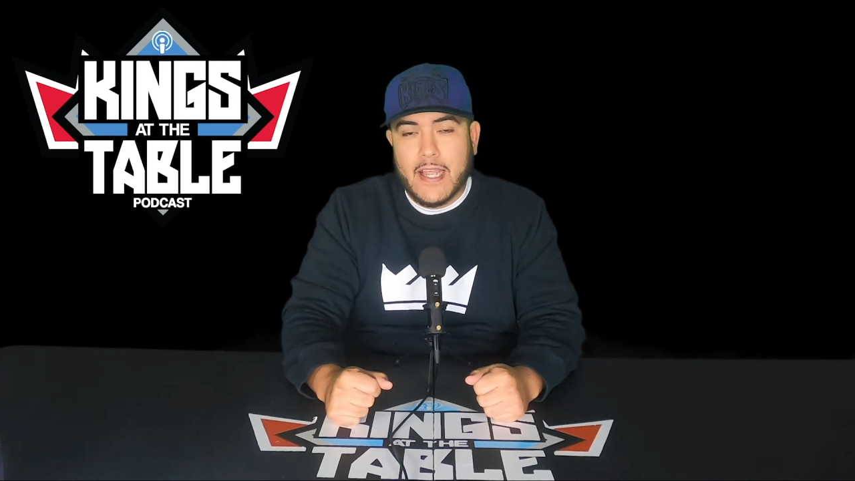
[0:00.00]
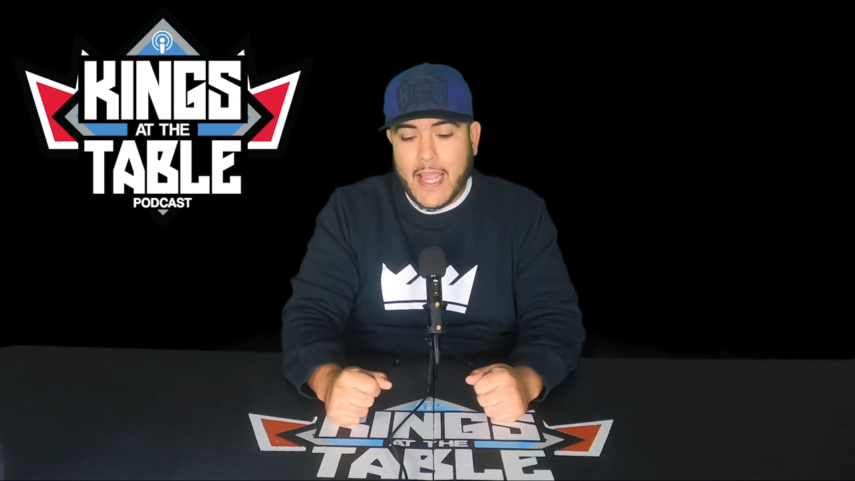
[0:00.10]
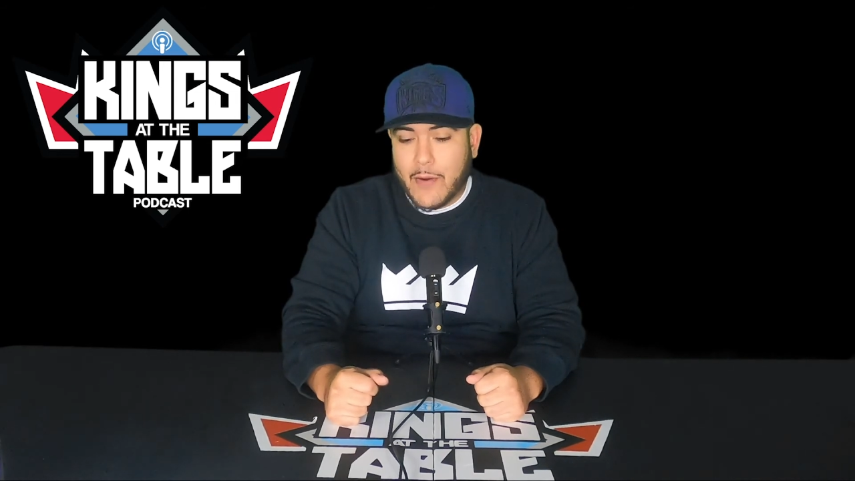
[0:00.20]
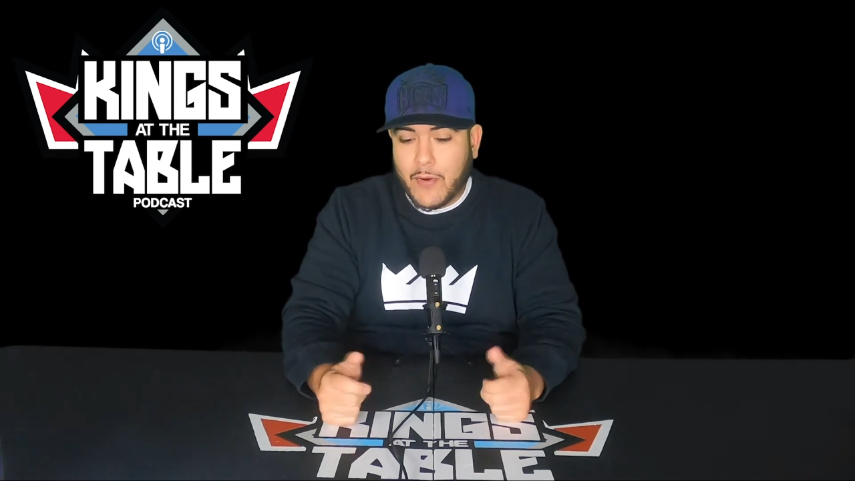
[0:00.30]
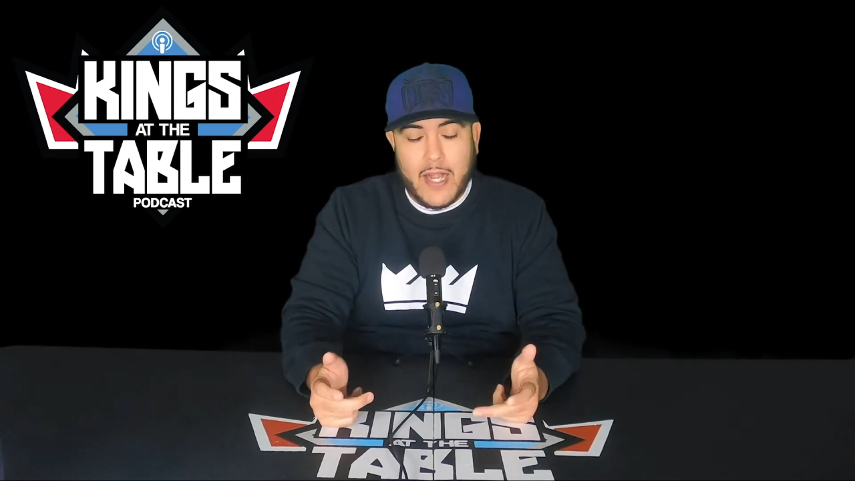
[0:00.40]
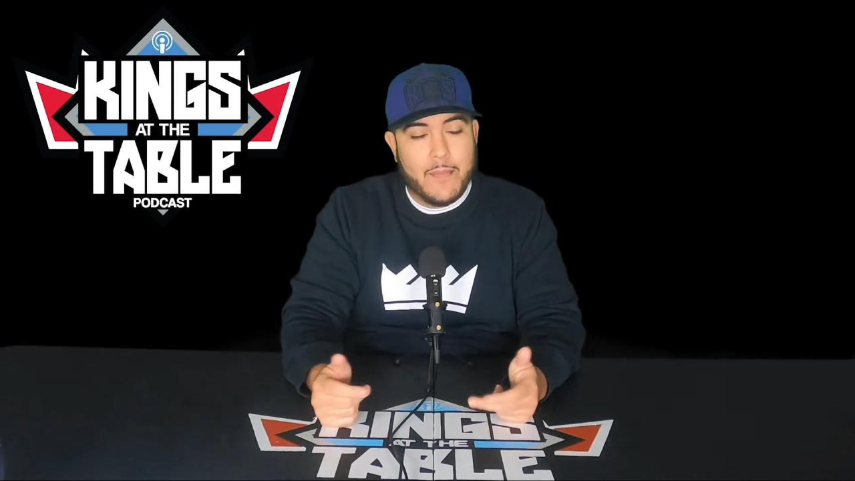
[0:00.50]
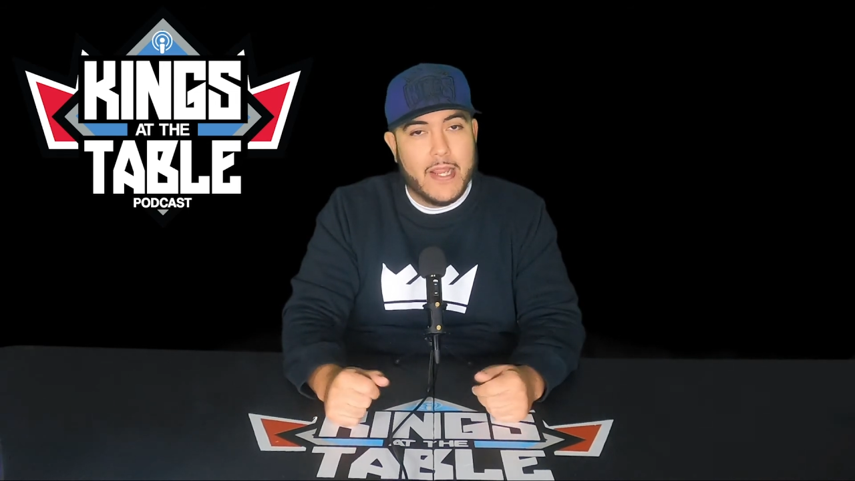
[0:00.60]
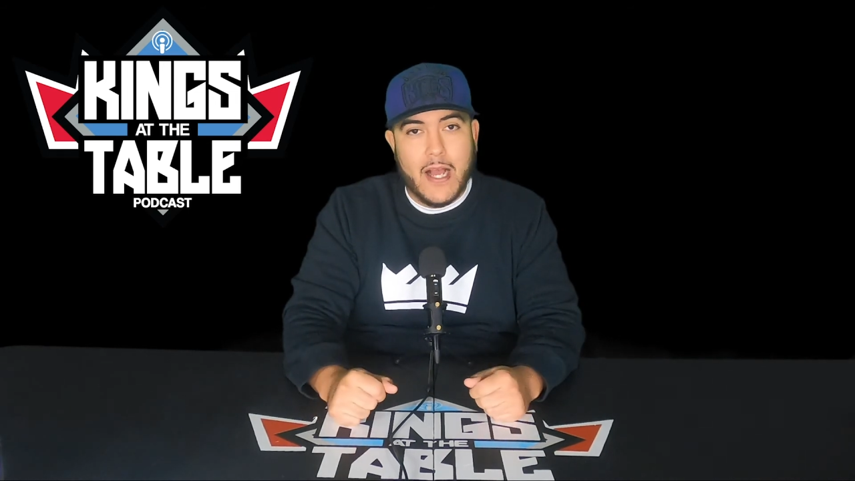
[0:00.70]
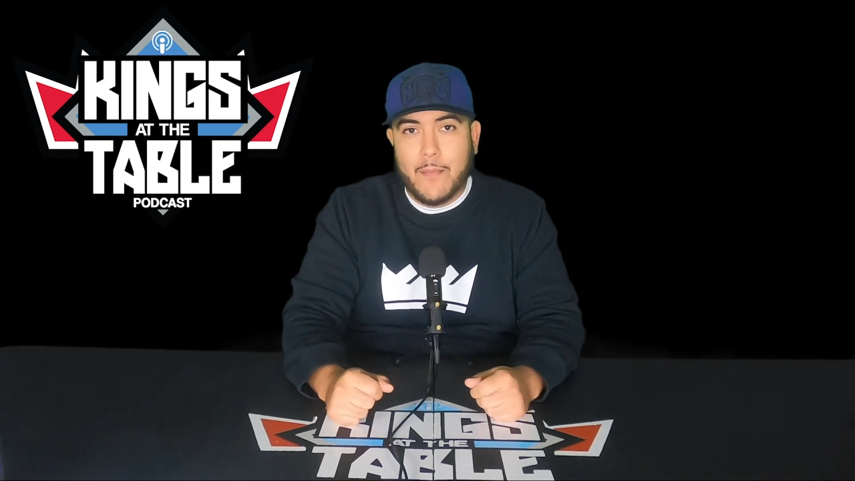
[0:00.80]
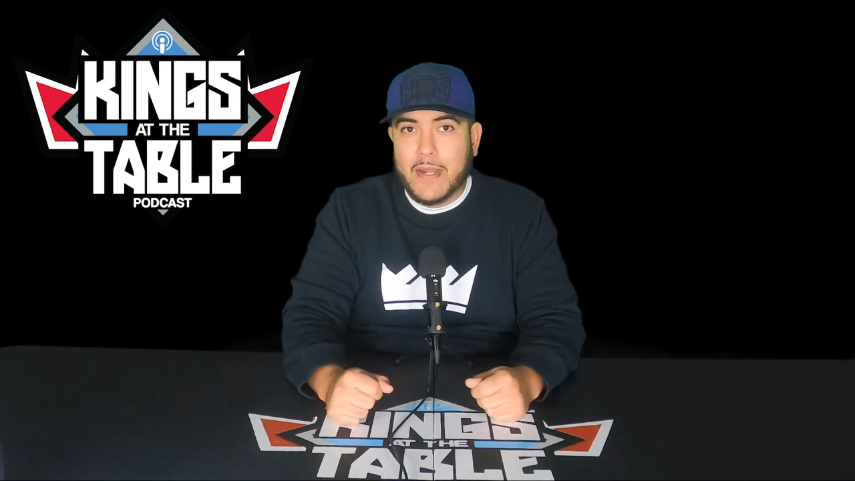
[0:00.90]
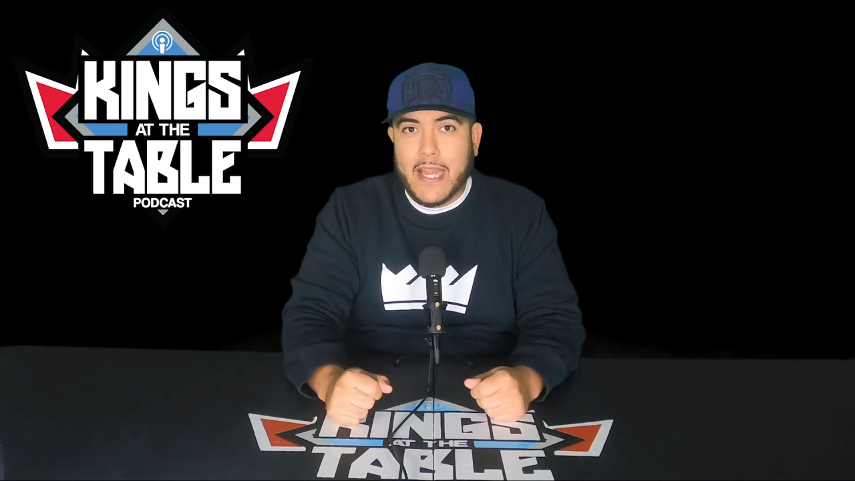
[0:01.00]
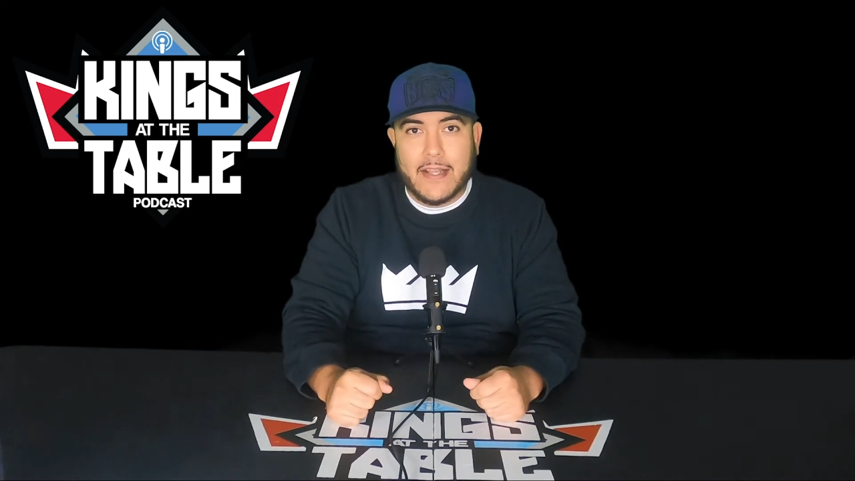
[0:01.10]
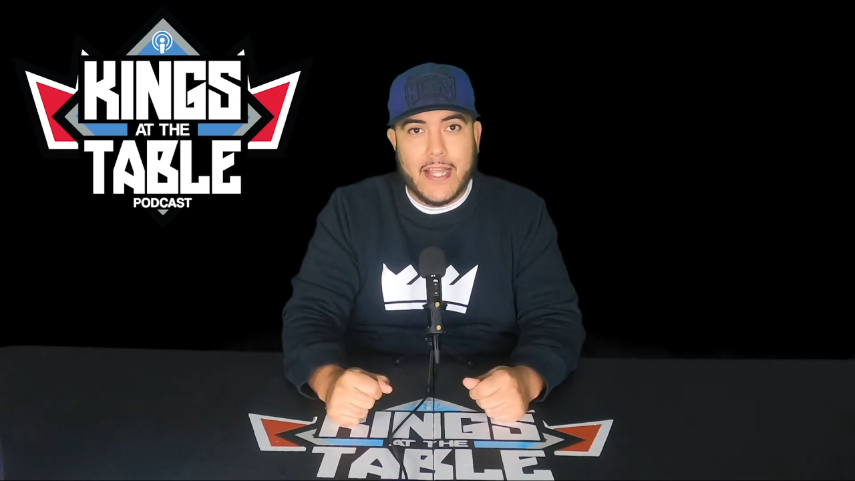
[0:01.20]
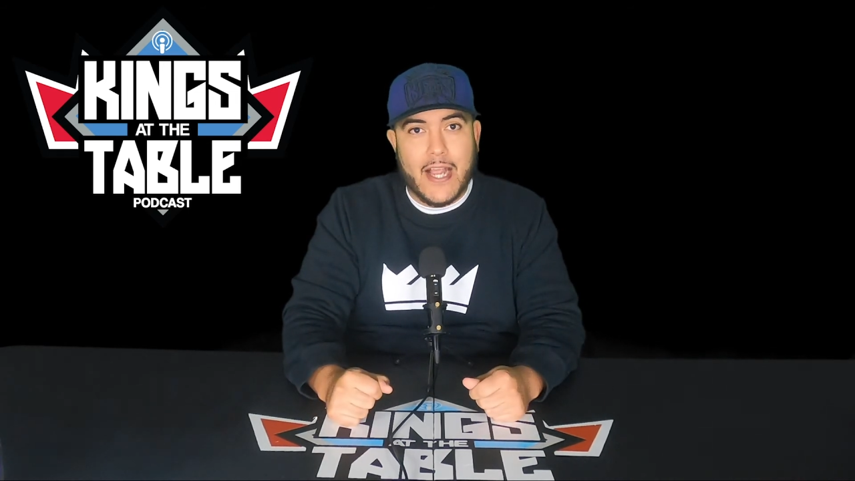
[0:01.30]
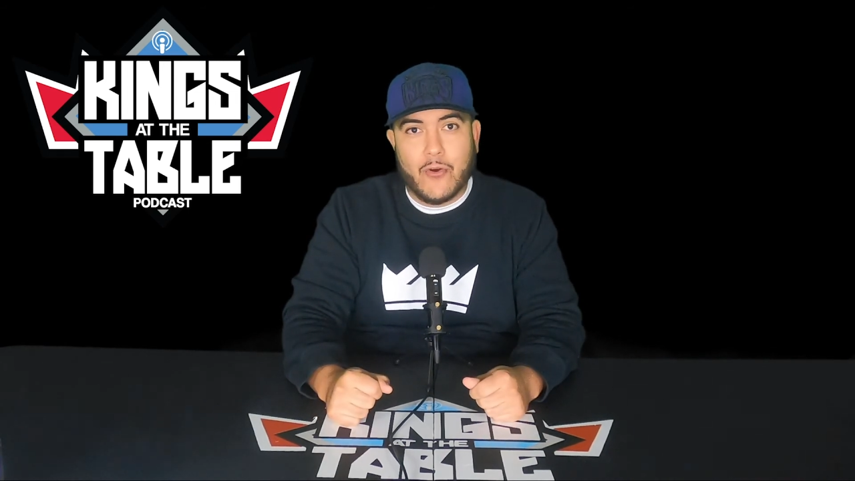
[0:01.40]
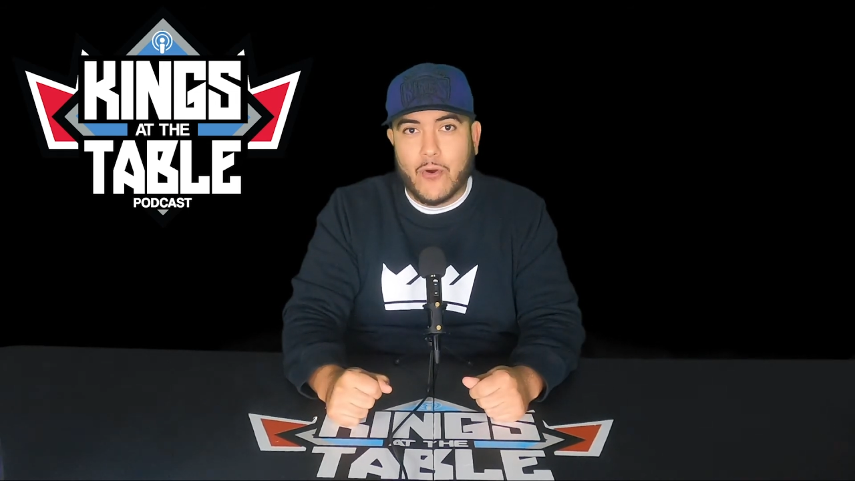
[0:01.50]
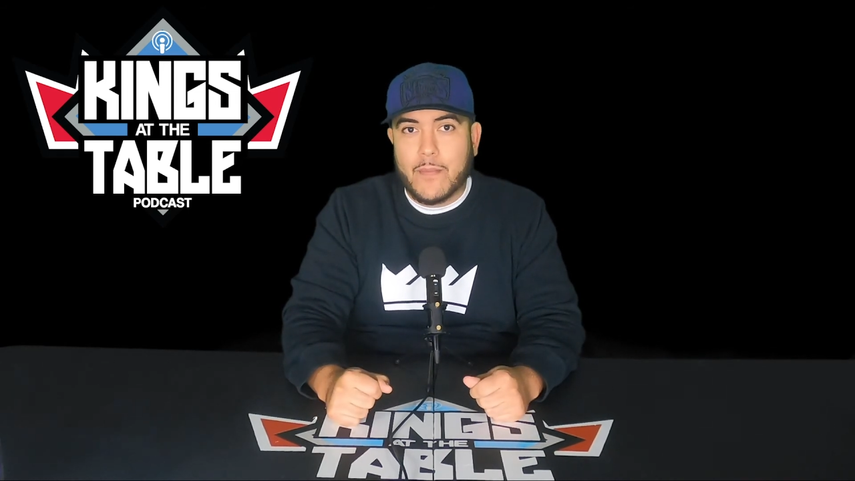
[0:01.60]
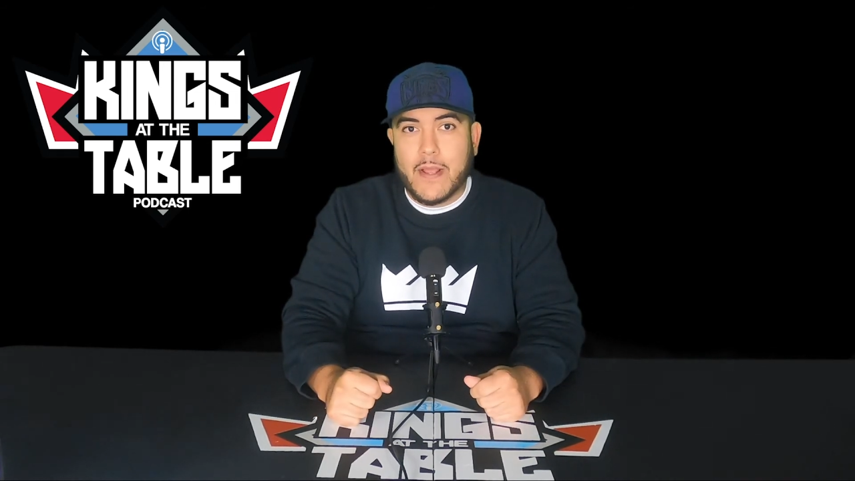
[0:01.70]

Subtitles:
And we're going to be up and down that court,